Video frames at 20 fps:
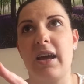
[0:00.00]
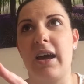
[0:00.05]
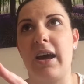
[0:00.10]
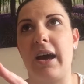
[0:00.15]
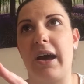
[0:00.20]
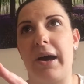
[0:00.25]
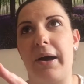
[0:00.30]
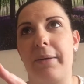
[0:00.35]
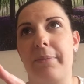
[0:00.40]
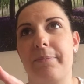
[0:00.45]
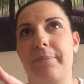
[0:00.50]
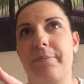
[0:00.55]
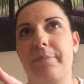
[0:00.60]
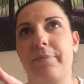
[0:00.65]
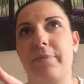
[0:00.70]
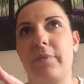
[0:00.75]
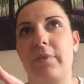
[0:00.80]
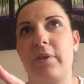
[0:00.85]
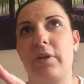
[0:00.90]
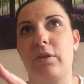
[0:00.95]

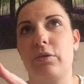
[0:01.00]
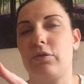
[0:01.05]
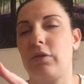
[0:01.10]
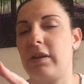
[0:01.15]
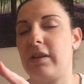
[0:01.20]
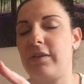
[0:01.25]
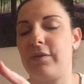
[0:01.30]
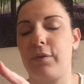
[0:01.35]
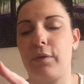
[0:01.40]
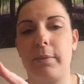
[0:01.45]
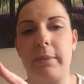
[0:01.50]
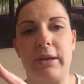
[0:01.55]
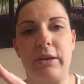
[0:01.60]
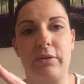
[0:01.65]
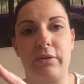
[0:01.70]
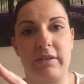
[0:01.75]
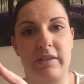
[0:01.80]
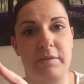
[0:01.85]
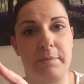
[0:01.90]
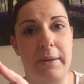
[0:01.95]
You're transforming
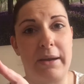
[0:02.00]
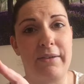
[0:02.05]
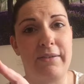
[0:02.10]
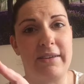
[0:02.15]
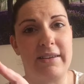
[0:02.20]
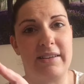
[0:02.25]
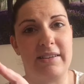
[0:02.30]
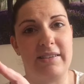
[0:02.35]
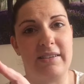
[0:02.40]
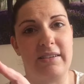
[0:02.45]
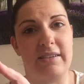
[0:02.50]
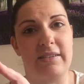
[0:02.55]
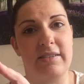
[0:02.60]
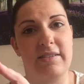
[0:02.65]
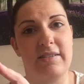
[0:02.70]
your experiences.